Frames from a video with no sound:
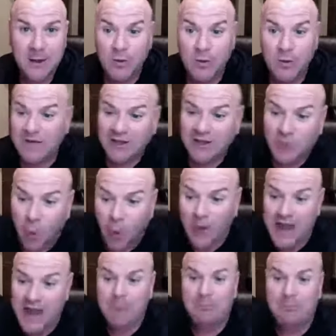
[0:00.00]
We've got
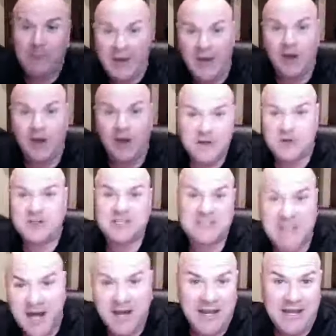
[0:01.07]
28 peer-reviewed
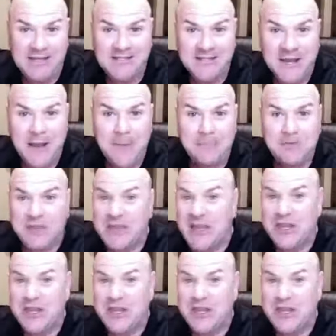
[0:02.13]
studies that